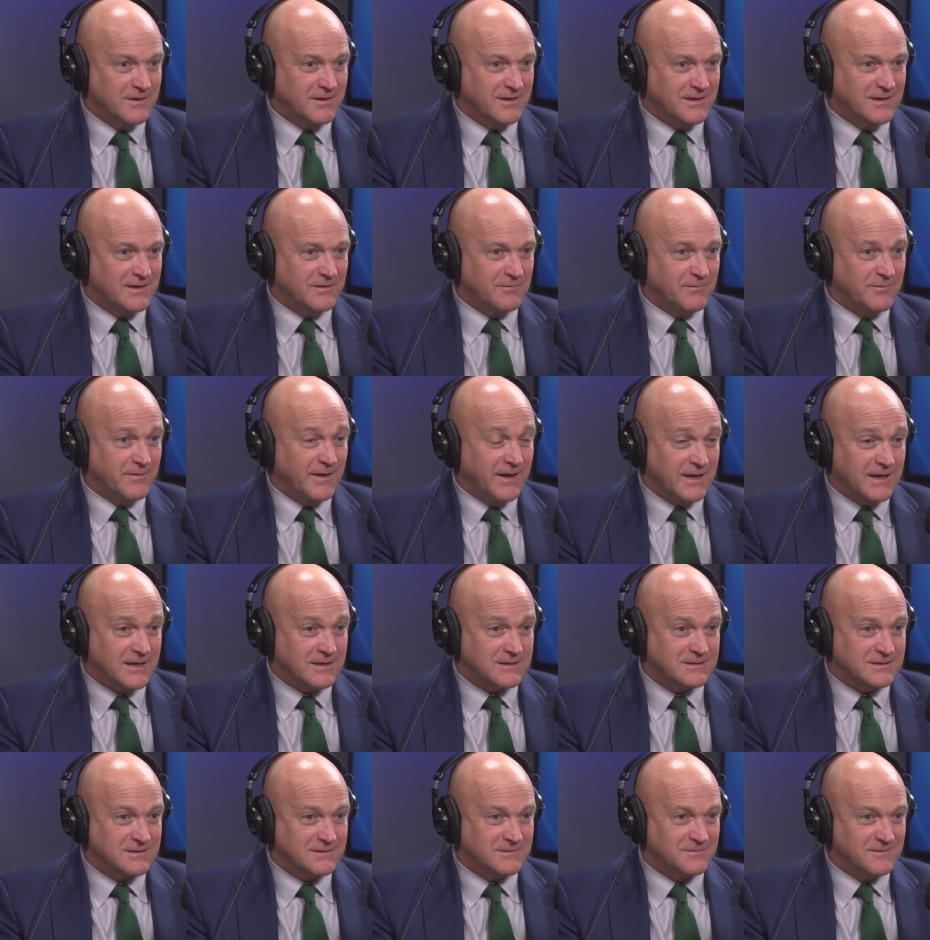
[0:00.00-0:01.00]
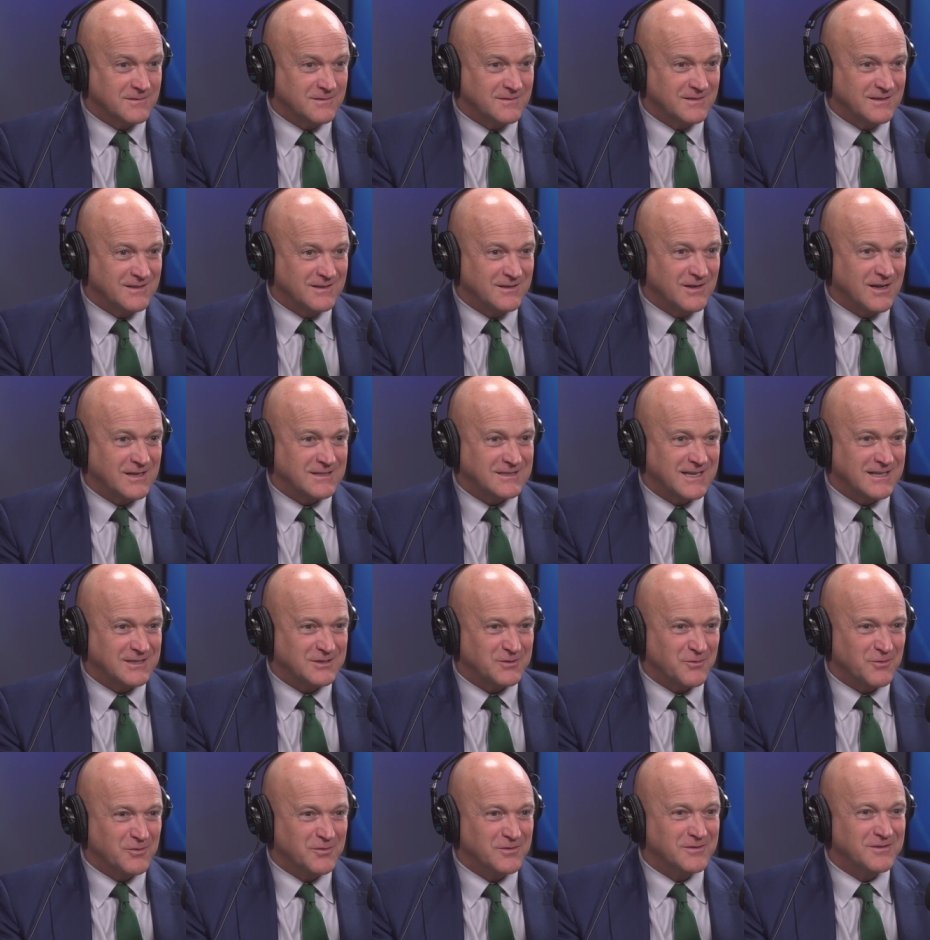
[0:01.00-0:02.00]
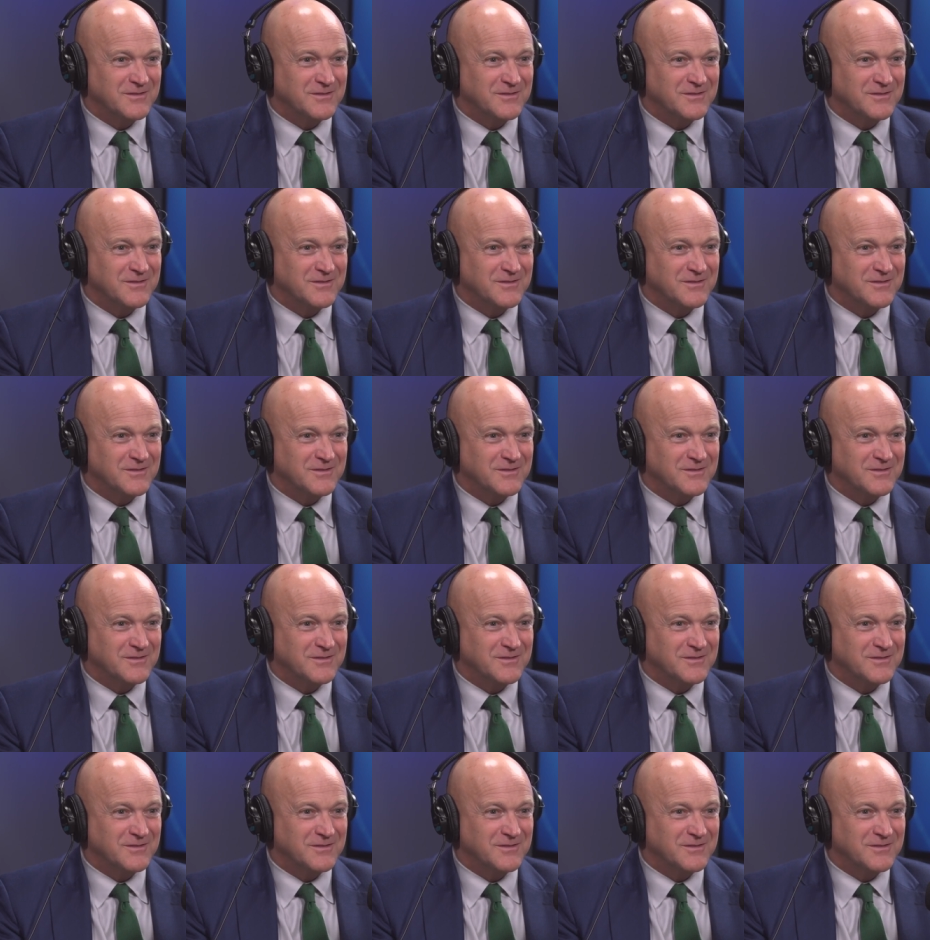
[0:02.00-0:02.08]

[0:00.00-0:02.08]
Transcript: in Vegas. You guys had your own.